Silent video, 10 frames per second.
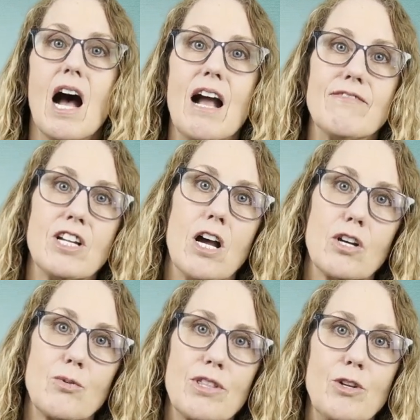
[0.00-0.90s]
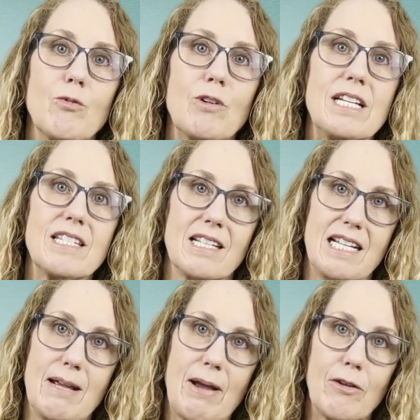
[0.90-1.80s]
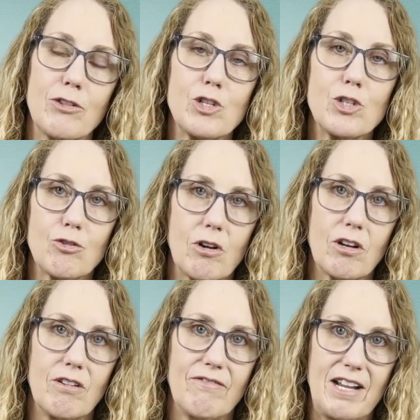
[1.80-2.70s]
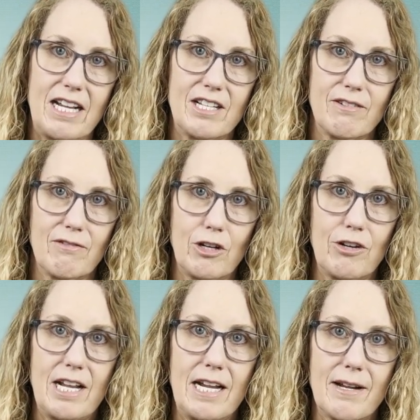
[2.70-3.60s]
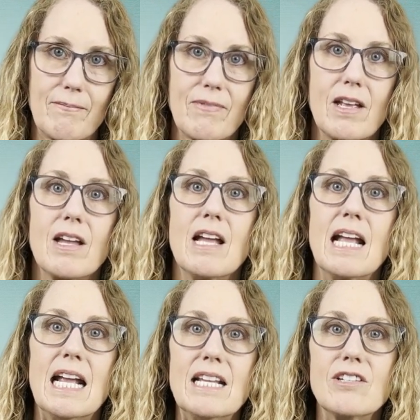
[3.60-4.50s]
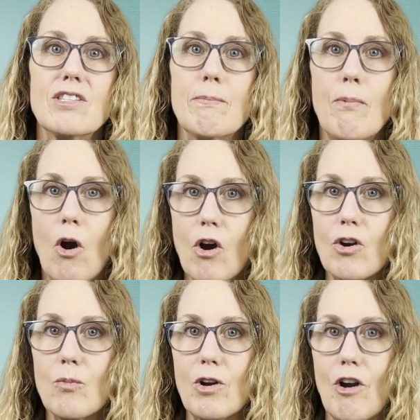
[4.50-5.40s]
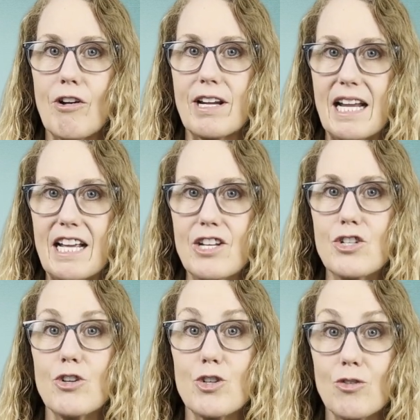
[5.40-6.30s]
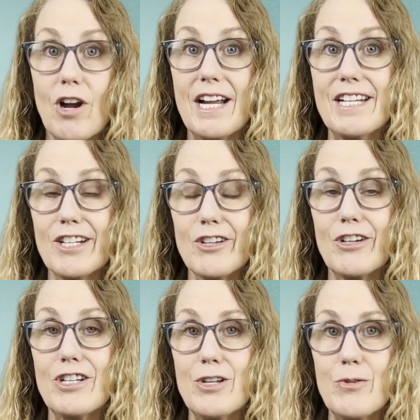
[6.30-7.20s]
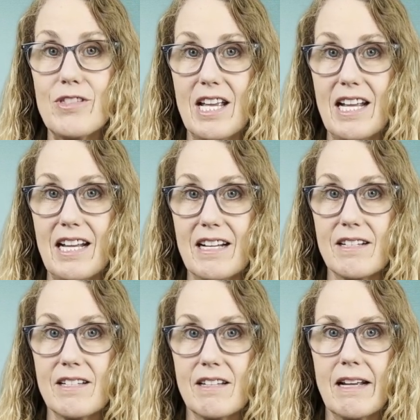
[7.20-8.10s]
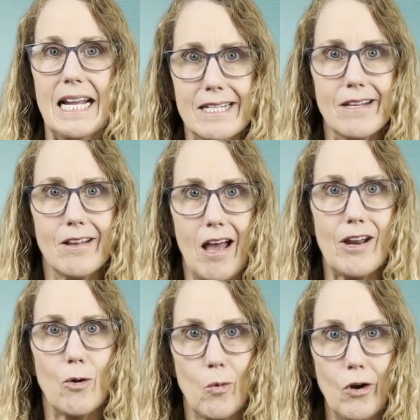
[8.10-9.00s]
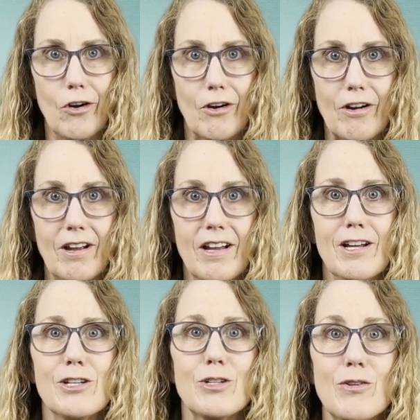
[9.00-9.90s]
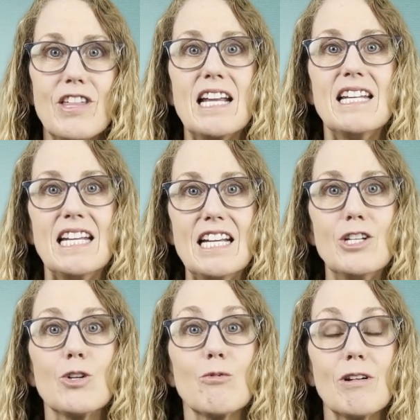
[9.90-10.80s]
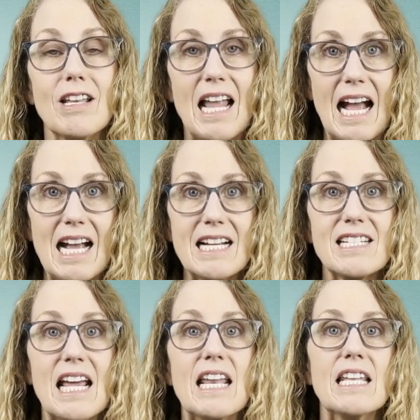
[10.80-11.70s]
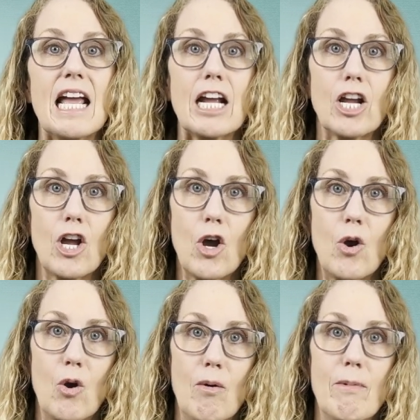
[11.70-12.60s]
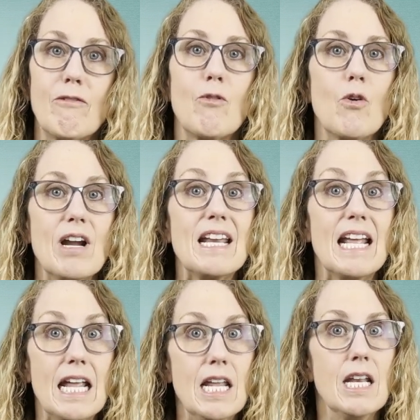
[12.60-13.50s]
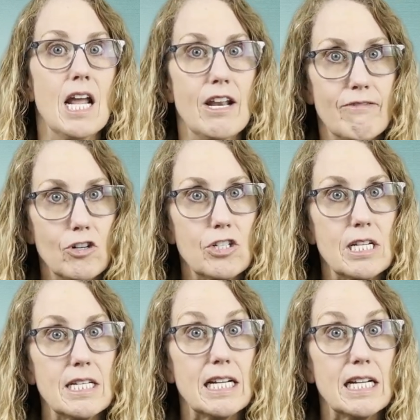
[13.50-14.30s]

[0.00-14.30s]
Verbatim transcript: I've talked with you recently about the struggle phase of learning. It's the part where our kids are trying to learn new things. It's a lot of work, so they need to relax and let go before an inadvertent